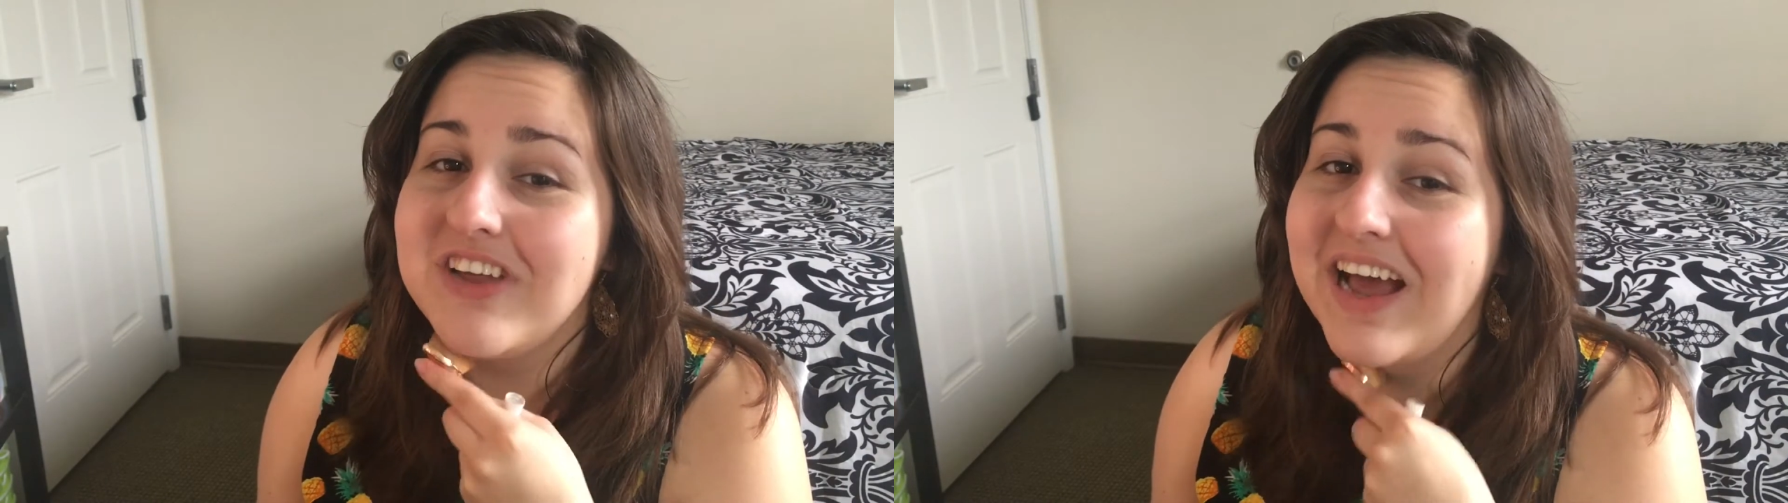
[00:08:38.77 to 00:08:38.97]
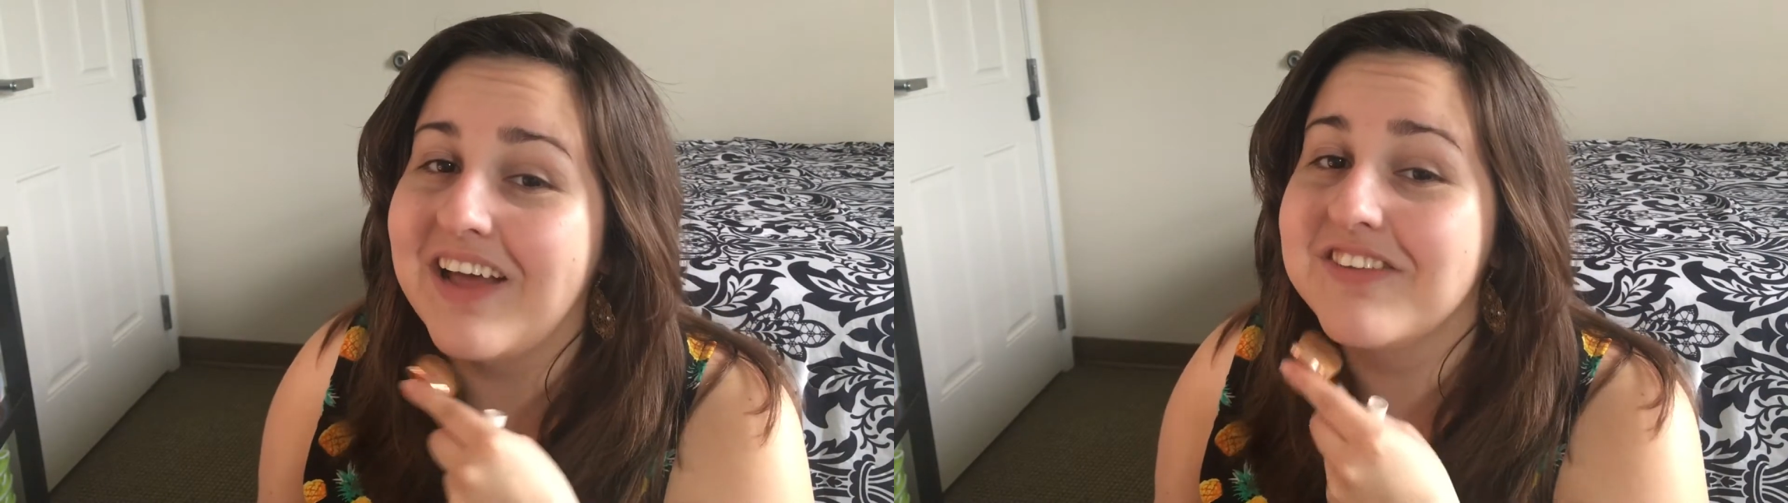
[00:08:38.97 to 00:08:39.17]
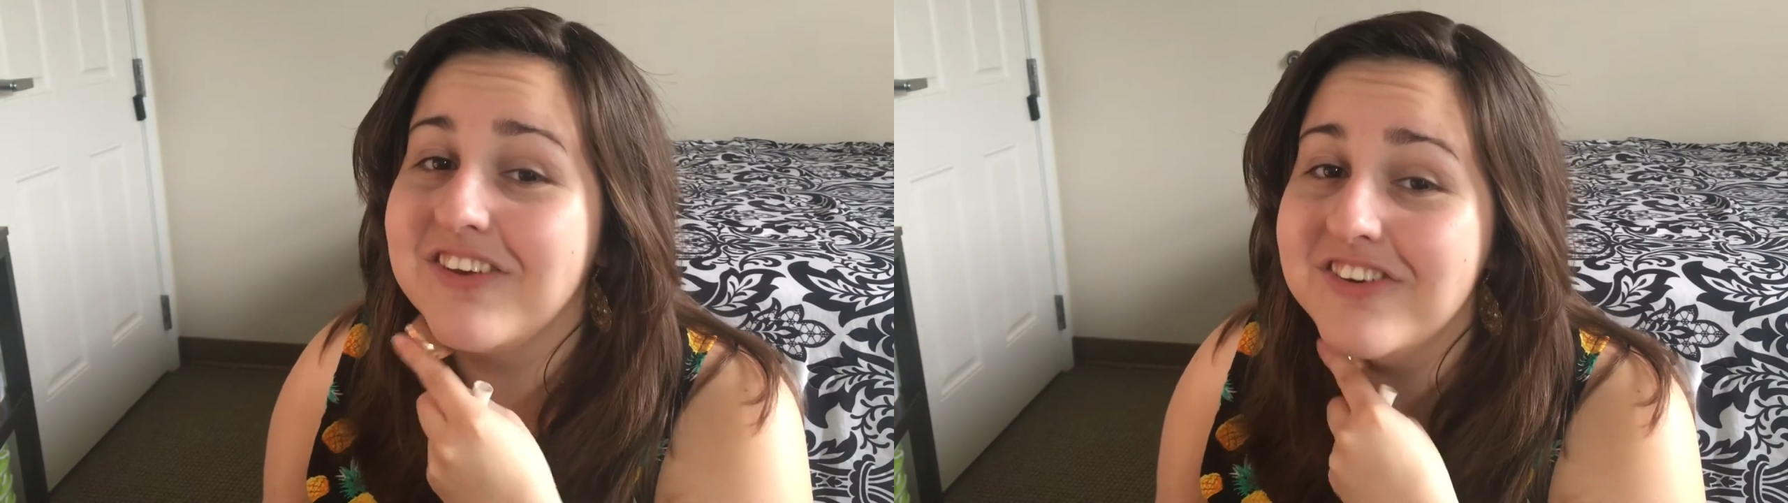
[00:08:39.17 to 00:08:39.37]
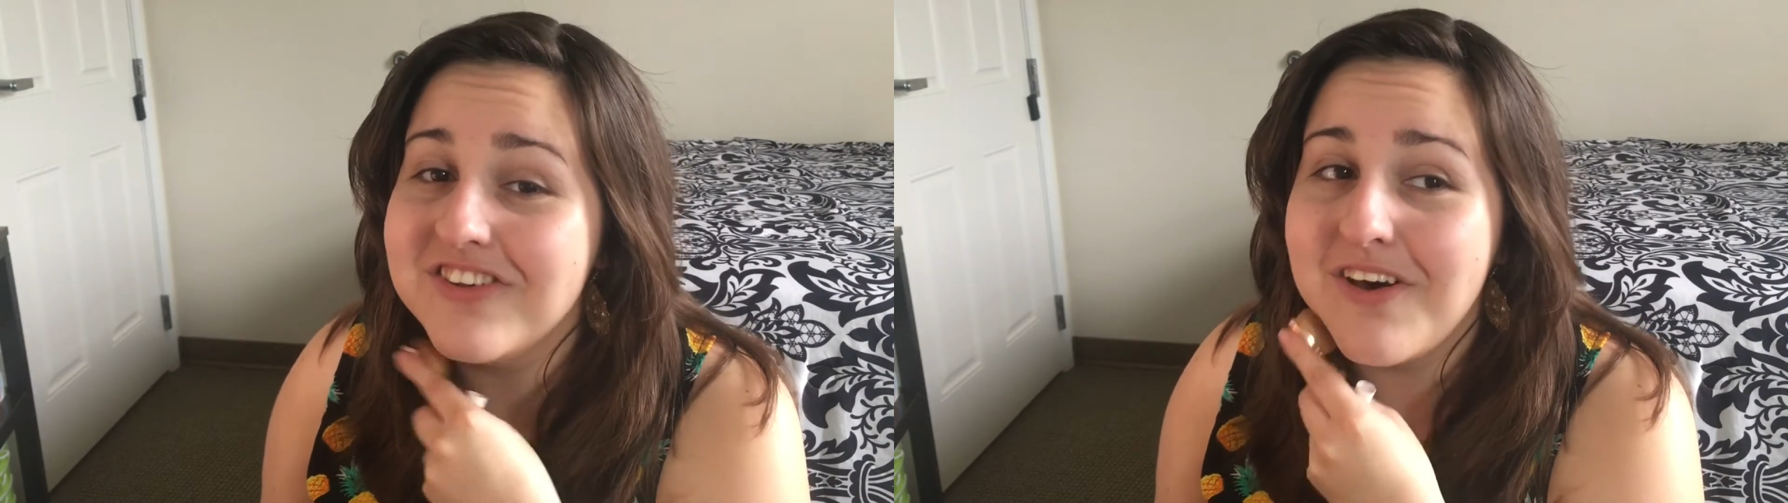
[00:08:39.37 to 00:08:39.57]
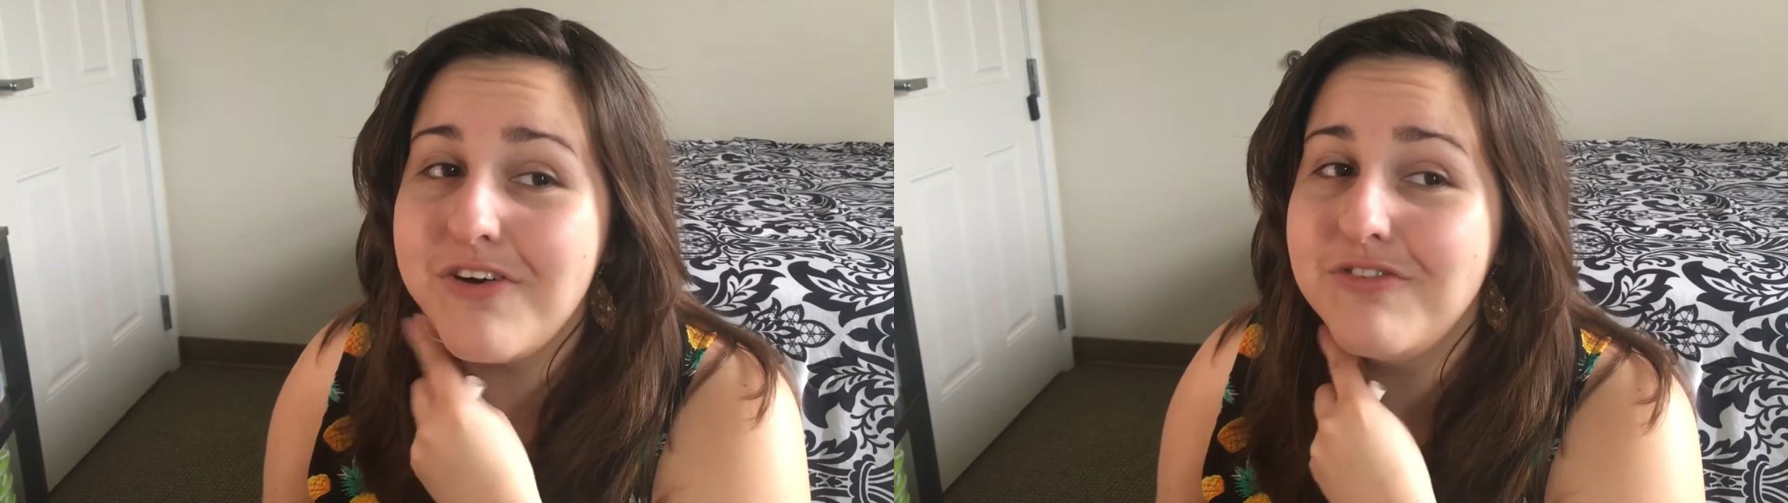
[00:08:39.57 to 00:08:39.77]
to ask
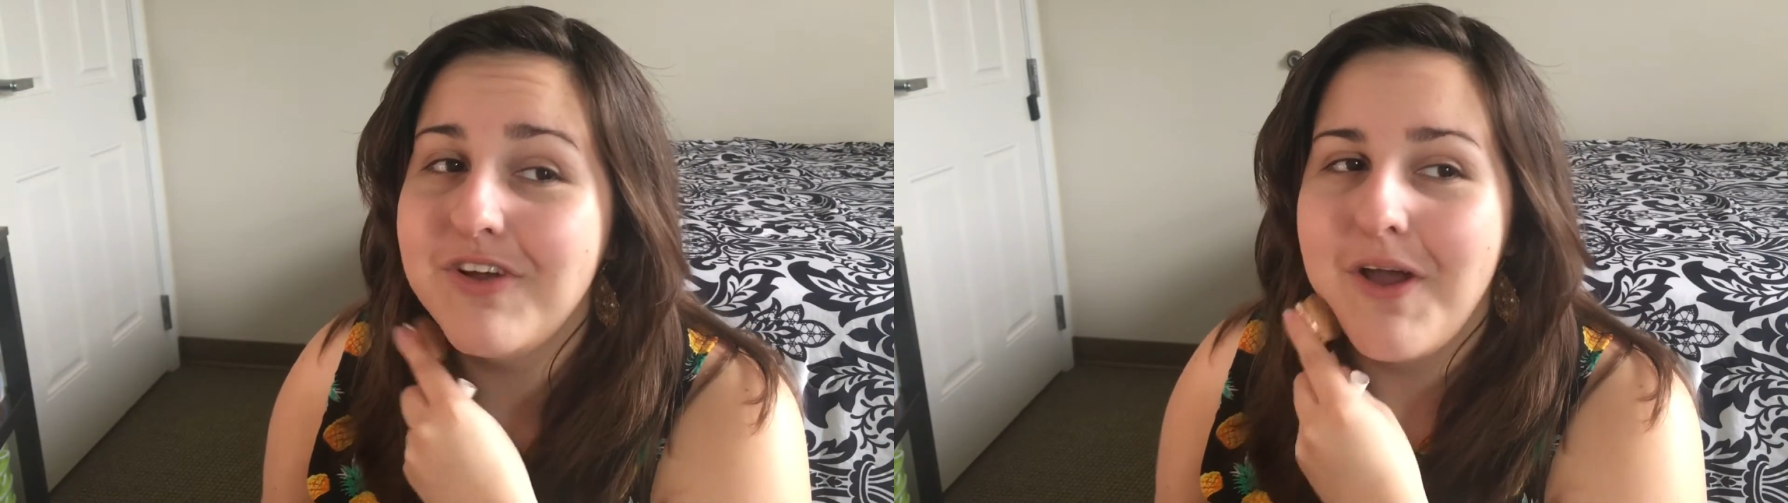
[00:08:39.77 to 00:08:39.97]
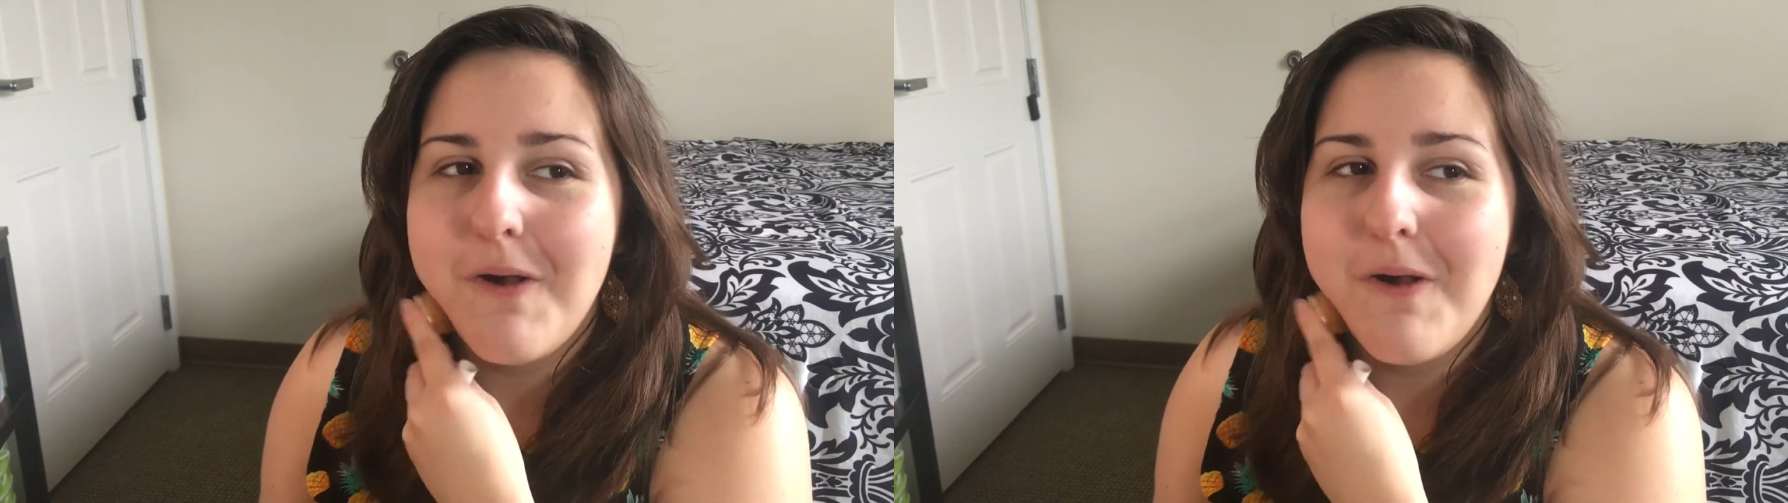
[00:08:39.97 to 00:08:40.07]
yourself,